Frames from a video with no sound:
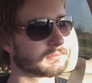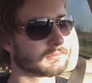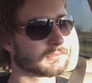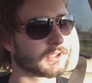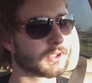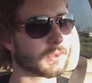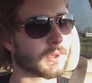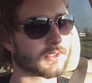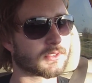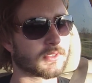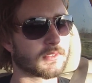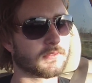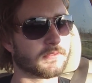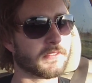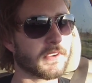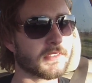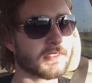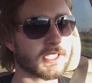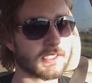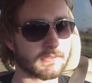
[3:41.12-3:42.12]

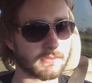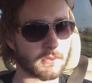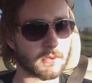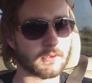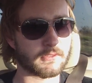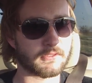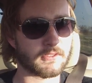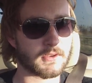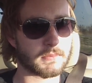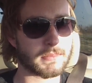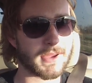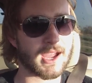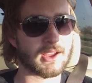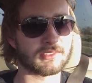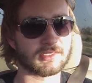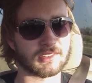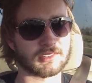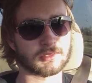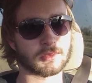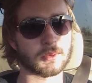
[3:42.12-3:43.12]
254
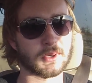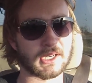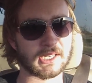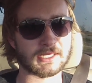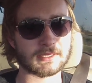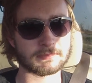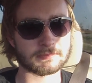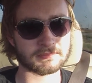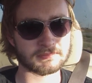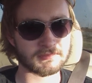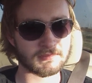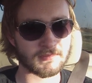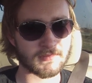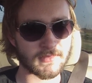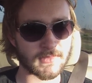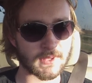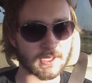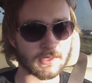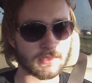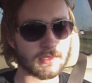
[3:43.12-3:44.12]
foot-pounds of torque.
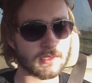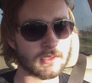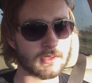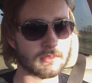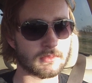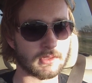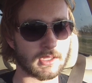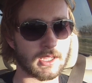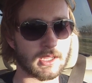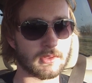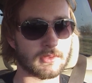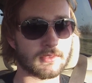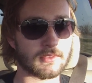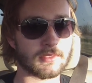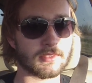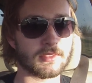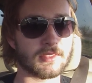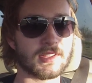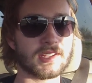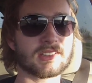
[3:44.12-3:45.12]
Well,
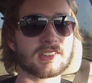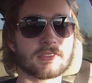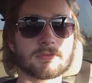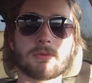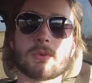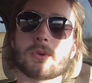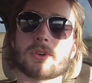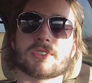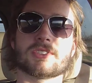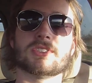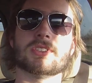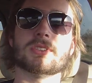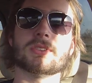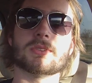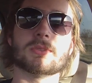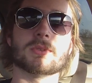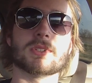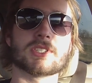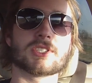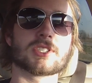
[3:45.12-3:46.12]
this
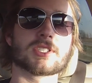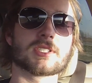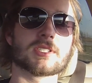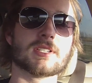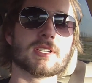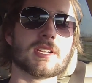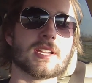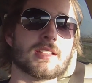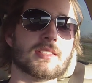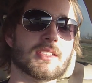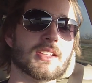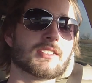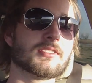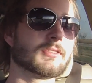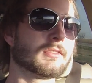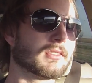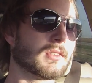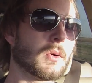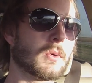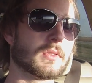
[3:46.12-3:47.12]
4.2, which this
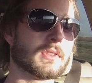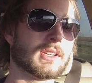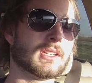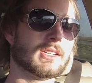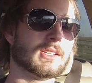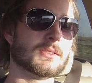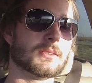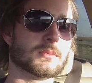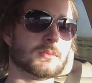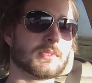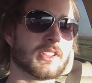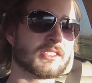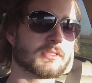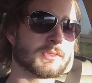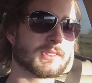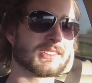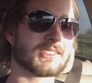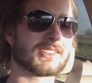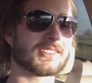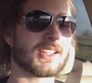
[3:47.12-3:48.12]

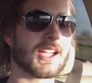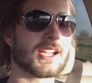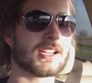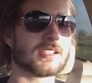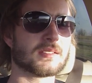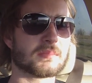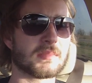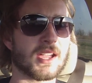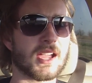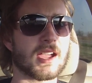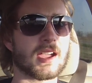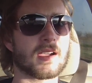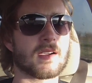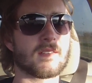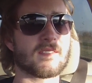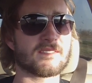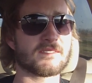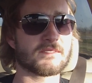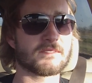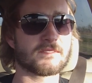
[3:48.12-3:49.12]
was designed about
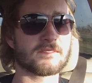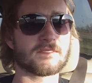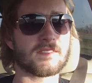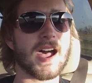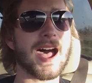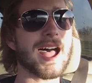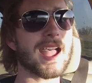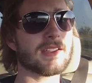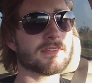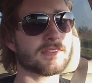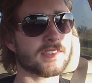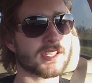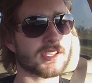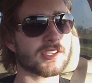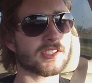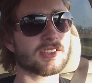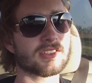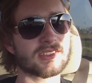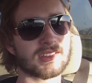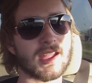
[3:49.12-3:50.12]
5
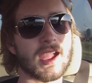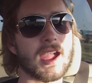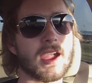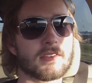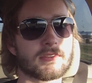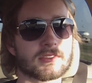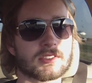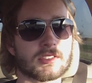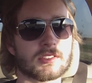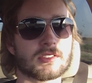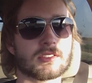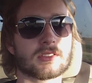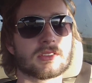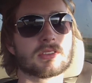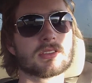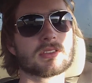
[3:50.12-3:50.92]
years after,